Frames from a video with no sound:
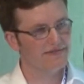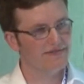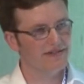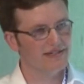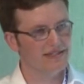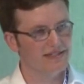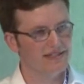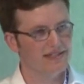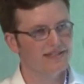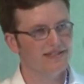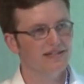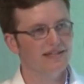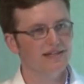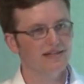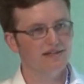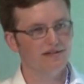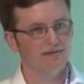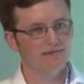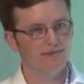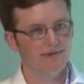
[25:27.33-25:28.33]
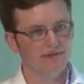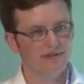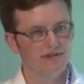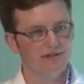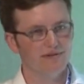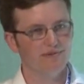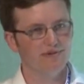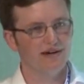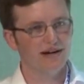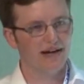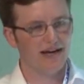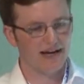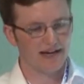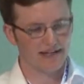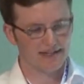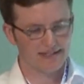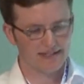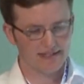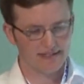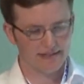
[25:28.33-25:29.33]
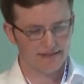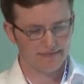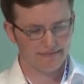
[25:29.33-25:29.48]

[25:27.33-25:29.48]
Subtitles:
of existing Uber, UberX.